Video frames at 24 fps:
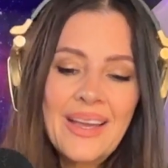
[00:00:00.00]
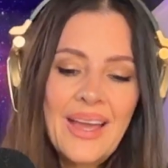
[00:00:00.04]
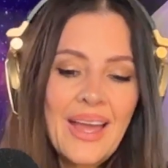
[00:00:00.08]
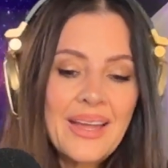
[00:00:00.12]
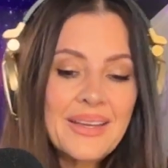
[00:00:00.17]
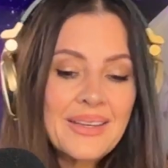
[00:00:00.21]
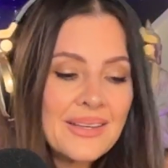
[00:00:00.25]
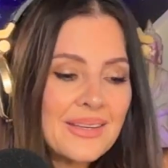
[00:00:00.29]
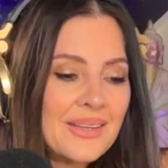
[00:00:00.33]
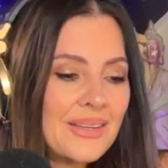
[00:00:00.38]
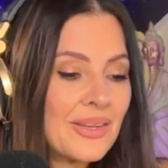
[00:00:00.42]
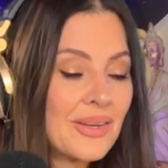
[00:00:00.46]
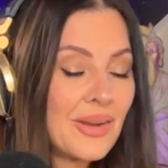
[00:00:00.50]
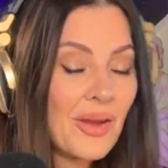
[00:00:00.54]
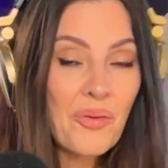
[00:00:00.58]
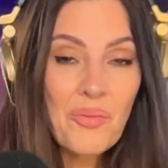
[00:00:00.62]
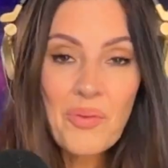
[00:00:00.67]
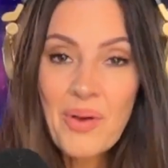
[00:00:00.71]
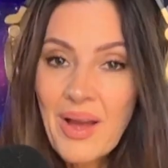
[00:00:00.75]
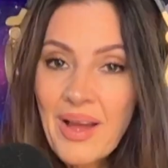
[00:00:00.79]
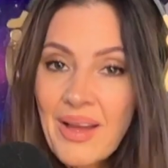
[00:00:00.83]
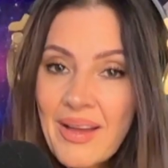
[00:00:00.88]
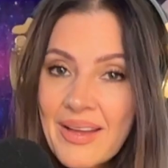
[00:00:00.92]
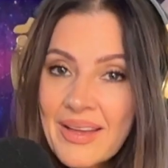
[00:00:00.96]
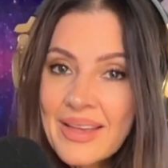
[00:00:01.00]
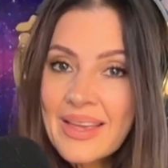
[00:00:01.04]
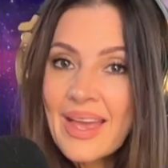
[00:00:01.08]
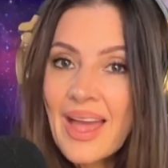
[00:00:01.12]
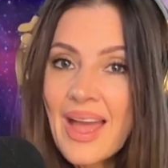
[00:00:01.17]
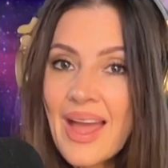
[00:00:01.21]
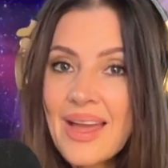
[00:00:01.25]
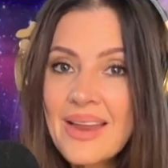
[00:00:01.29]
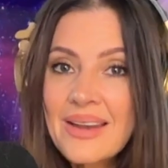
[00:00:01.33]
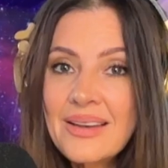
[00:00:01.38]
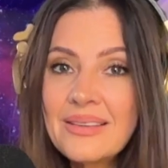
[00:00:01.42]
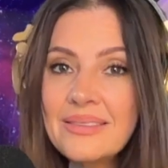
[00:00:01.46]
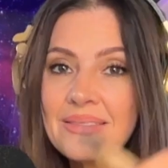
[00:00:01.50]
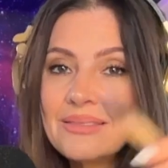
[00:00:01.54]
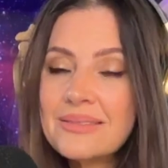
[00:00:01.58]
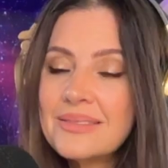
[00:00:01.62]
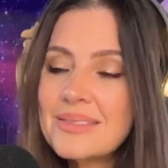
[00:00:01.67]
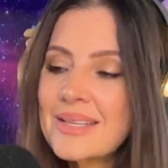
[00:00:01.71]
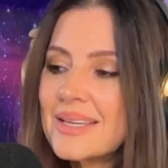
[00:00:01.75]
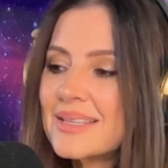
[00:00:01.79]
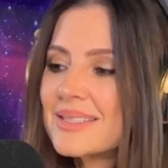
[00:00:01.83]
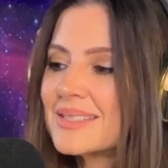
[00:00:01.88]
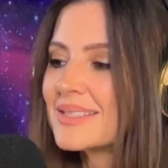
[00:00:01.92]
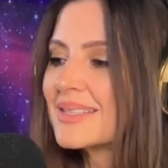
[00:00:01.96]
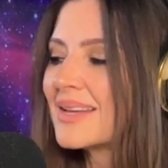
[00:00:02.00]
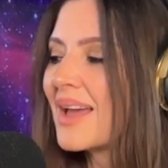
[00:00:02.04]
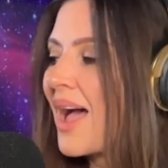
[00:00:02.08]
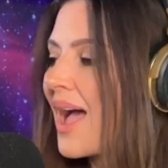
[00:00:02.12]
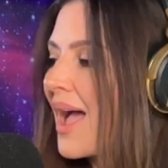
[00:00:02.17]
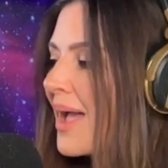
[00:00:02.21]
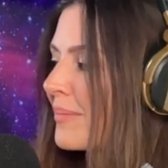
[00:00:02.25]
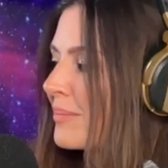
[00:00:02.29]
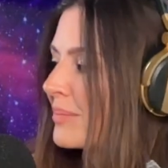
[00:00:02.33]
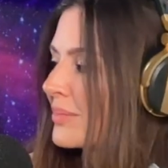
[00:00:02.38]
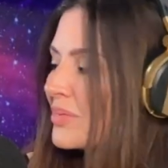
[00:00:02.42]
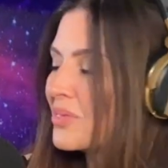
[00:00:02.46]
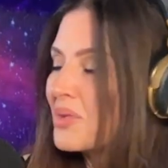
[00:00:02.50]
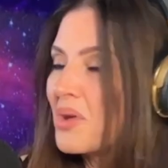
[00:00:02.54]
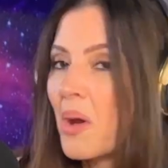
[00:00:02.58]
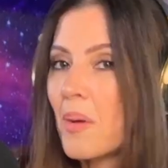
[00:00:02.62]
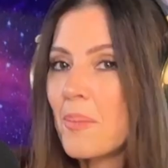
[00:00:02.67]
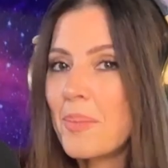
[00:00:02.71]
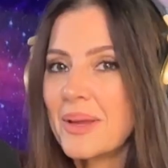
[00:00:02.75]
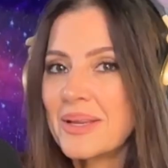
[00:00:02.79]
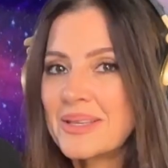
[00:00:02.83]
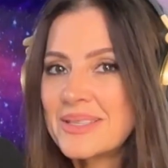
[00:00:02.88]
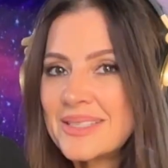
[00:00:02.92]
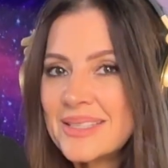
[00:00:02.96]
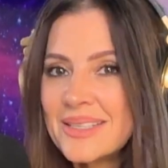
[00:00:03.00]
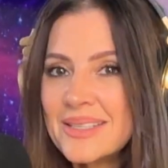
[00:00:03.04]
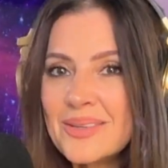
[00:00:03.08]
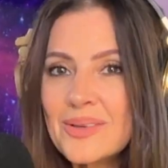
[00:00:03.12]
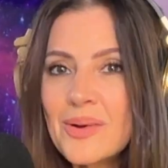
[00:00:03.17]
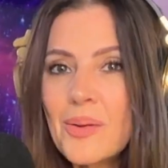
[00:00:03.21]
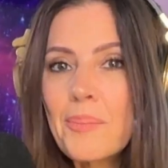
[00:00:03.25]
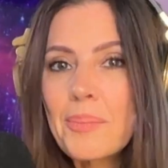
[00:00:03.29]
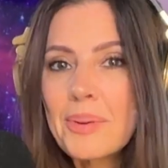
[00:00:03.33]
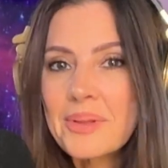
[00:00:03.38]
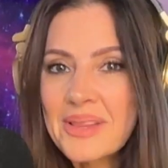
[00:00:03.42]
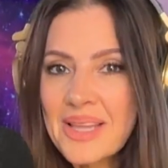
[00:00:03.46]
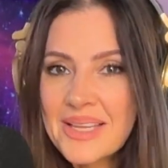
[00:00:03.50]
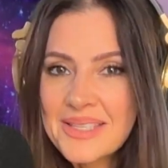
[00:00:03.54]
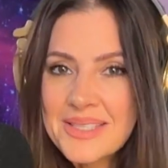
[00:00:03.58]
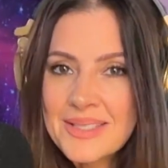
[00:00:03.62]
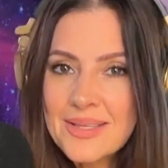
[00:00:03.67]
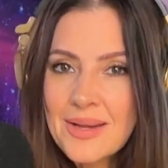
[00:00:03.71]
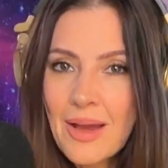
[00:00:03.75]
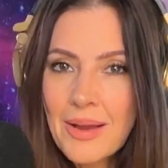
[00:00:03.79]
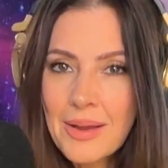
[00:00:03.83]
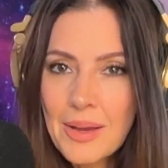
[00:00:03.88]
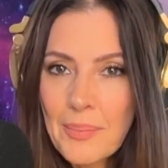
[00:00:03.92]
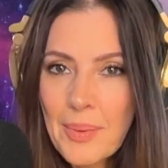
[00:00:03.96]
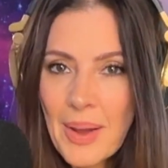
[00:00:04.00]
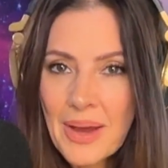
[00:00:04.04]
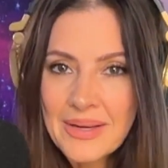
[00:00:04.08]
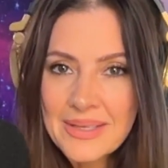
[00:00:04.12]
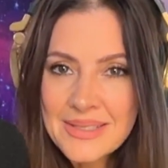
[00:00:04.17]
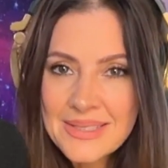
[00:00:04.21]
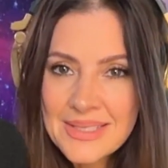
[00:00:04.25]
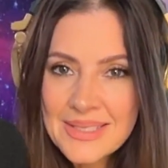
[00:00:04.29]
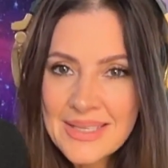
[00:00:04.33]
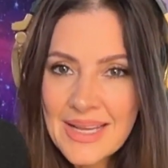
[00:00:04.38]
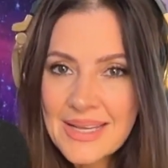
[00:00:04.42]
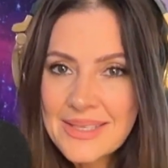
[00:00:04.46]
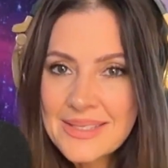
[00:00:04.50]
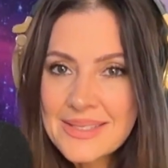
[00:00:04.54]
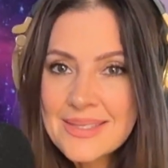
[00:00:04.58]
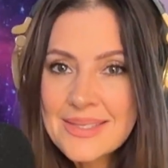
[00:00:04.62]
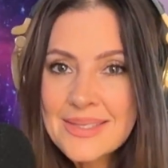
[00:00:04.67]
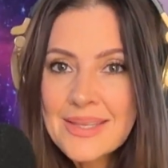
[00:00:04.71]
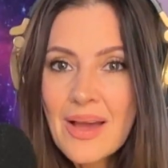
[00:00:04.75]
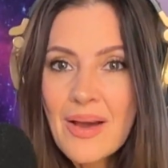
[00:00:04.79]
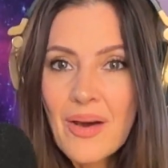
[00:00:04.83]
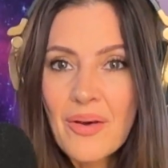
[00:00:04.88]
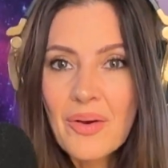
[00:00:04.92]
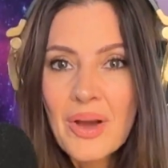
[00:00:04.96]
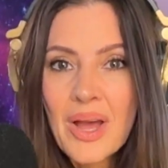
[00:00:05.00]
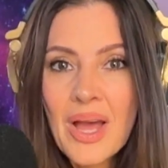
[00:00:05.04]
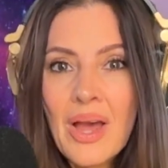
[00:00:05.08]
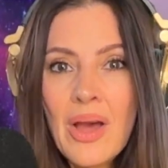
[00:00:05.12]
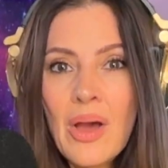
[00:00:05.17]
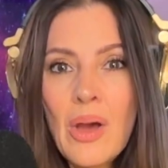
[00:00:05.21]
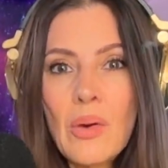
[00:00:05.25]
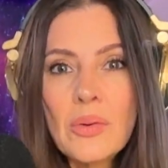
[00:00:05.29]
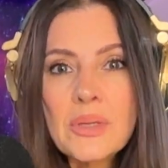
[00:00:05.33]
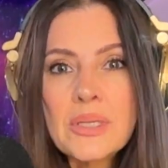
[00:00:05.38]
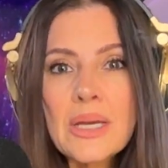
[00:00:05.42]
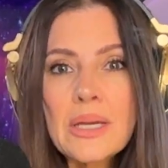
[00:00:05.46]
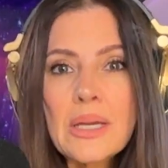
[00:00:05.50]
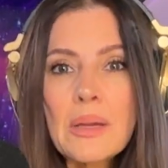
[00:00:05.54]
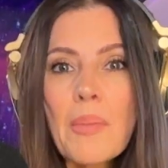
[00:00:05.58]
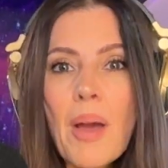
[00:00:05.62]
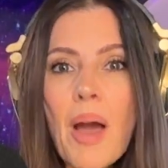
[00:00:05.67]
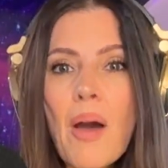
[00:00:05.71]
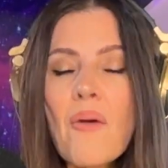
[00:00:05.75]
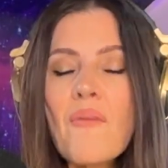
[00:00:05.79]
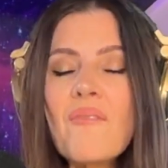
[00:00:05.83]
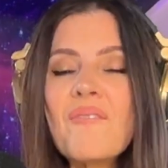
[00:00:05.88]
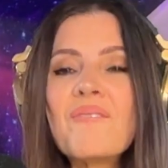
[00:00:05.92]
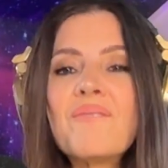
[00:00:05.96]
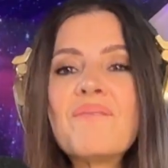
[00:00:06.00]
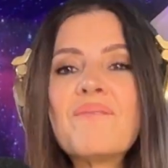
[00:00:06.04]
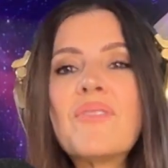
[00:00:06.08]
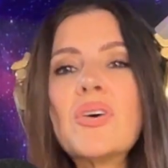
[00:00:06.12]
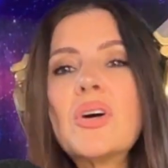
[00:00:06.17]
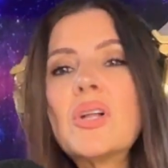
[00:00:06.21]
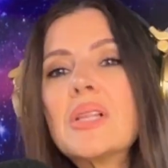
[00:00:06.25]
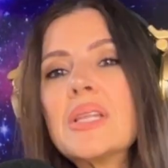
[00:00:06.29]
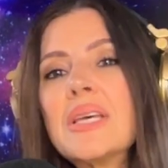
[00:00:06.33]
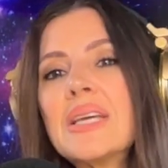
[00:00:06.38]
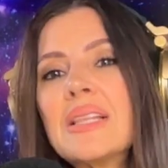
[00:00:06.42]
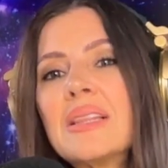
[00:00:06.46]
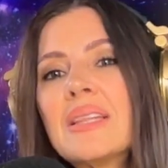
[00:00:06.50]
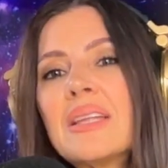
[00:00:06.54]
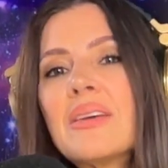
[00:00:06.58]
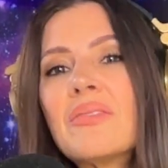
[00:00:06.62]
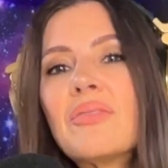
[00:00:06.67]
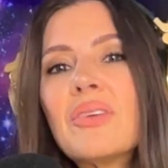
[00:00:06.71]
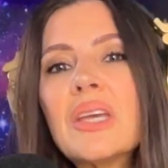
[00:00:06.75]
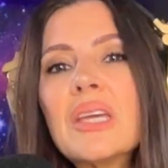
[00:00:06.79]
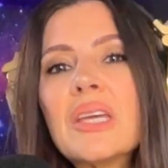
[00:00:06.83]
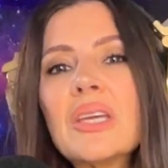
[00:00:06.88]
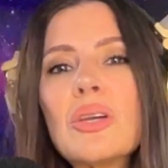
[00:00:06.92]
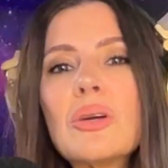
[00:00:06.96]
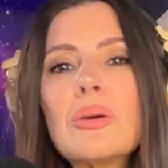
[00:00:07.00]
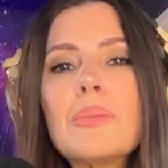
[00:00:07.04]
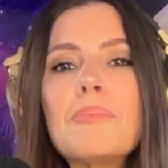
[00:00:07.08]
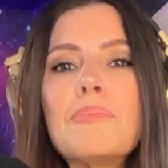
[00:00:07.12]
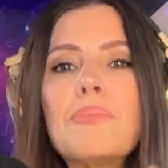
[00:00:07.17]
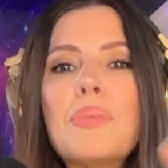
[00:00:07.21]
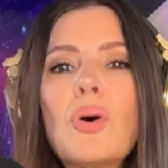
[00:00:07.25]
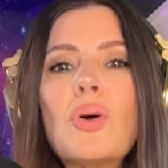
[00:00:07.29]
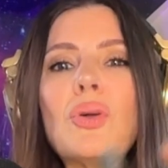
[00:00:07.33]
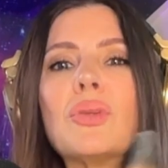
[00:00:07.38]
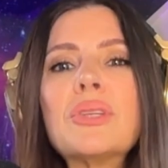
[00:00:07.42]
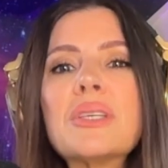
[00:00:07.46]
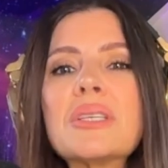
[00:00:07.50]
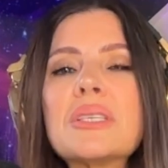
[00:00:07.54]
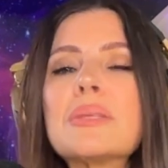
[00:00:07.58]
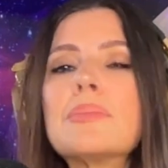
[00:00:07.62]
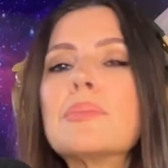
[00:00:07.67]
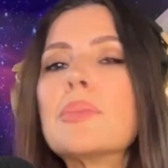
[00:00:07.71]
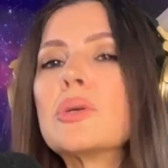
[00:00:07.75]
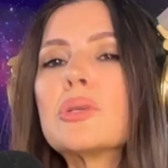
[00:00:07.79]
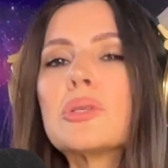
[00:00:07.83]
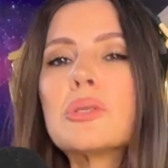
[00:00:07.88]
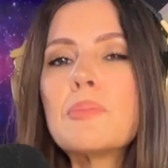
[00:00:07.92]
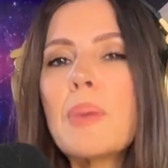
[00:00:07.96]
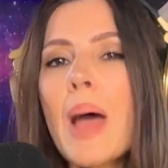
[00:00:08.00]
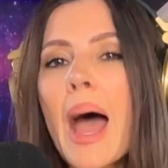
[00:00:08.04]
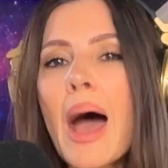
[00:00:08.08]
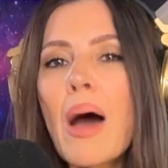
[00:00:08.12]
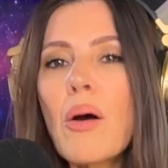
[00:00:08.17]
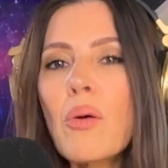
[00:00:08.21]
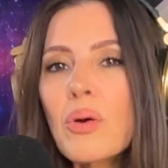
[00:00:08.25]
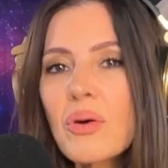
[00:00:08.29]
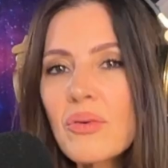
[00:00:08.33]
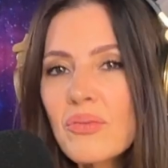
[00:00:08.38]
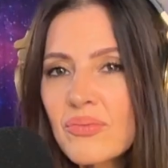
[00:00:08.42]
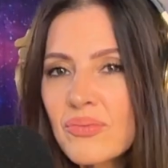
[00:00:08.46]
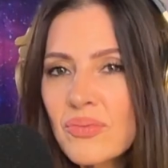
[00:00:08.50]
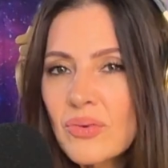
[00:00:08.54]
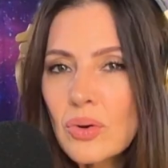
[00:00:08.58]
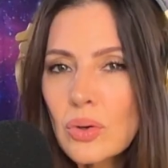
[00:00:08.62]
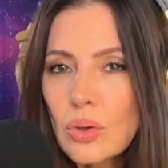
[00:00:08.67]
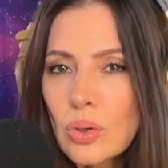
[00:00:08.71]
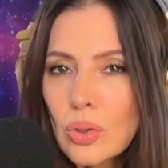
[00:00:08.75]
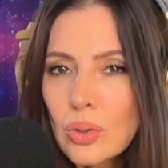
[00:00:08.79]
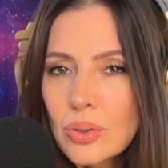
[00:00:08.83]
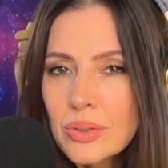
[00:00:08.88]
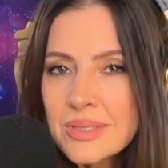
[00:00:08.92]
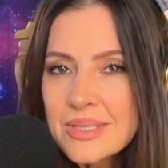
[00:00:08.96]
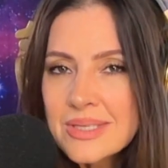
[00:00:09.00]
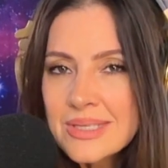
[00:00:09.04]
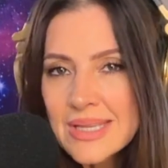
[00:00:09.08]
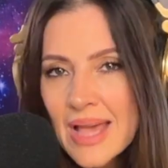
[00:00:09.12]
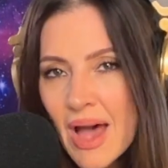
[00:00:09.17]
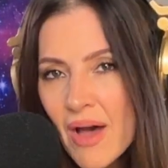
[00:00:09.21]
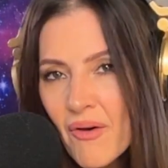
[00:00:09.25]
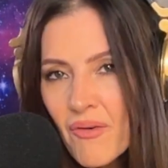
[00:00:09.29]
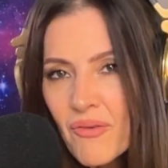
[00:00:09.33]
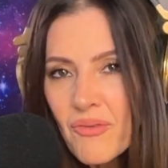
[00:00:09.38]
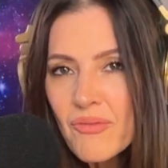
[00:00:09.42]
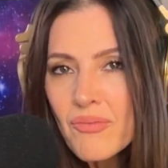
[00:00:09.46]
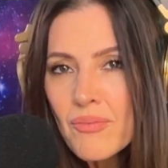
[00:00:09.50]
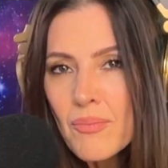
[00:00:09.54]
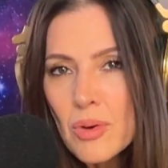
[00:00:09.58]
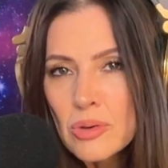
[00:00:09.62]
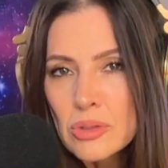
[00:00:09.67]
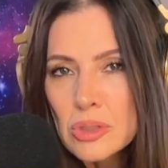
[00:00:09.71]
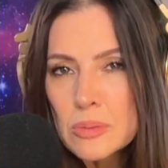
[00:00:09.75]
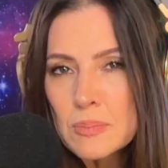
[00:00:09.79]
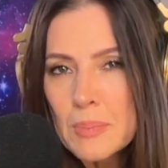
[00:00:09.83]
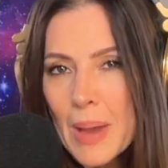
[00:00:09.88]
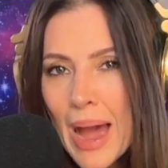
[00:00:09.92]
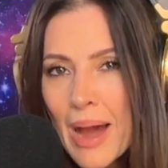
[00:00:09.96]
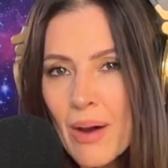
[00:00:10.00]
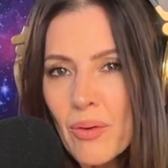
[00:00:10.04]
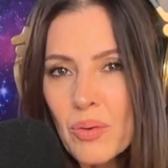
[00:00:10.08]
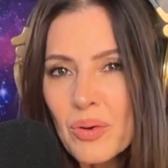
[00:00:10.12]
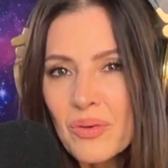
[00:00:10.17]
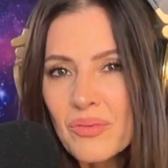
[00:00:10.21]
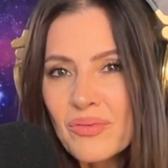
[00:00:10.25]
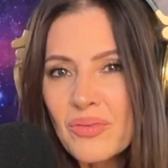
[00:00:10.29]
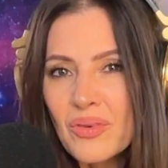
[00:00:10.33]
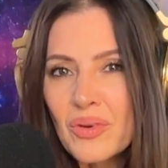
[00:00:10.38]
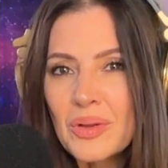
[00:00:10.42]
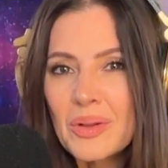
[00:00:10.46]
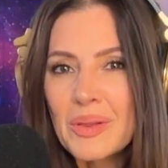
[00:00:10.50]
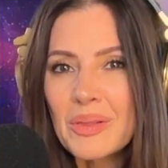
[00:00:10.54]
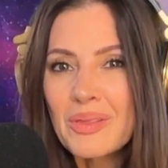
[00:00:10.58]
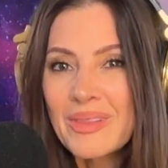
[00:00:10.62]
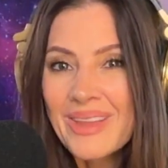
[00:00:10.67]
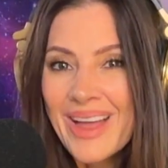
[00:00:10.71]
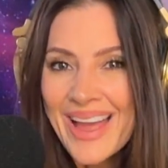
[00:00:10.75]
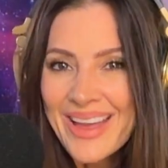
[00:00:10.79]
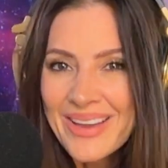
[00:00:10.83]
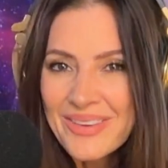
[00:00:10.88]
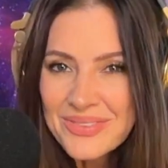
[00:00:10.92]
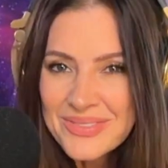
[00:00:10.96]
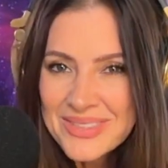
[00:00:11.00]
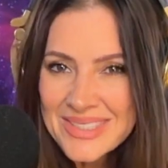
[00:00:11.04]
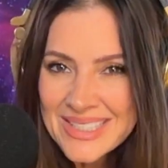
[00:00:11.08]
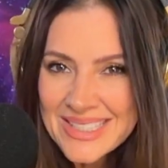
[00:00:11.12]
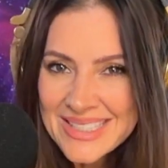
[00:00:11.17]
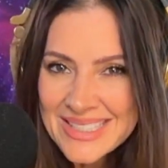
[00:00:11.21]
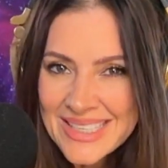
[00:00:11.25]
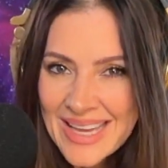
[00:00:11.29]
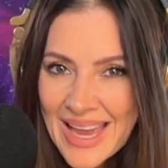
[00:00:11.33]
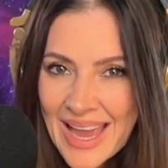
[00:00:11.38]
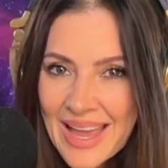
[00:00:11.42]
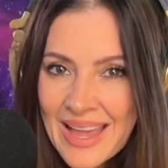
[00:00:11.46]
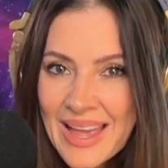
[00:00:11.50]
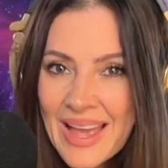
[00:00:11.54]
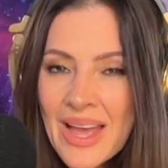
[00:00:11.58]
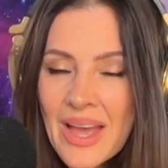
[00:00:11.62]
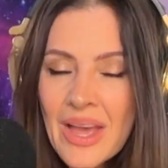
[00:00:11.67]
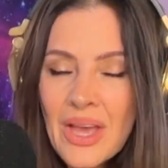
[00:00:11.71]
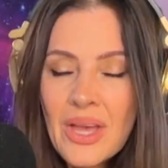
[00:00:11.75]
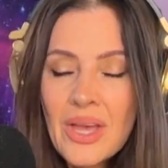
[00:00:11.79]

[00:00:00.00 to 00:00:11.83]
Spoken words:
And you know what? Again, takes time, no big deal, but let's talk about it today. So we're talking about fully living your boldest, most powerful self, most powerful life today.